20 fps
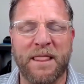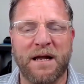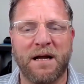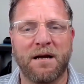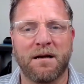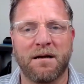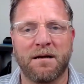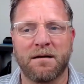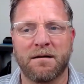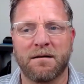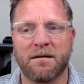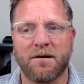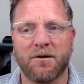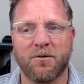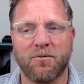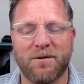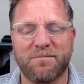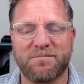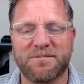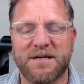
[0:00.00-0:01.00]
Our
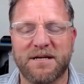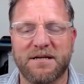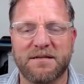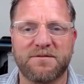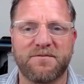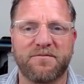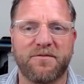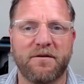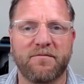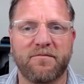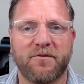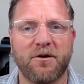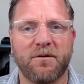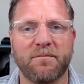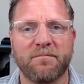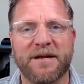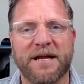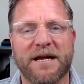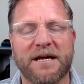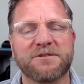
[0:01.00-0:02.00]
website's
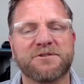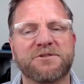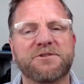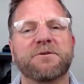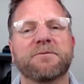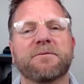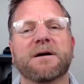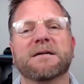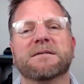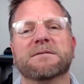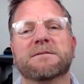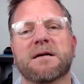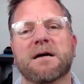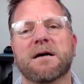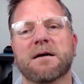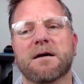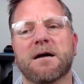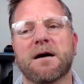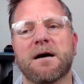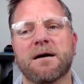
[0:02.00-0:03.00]

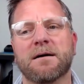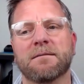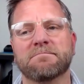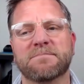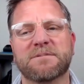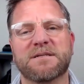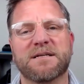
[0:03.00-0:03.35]
foreverhome-us.com.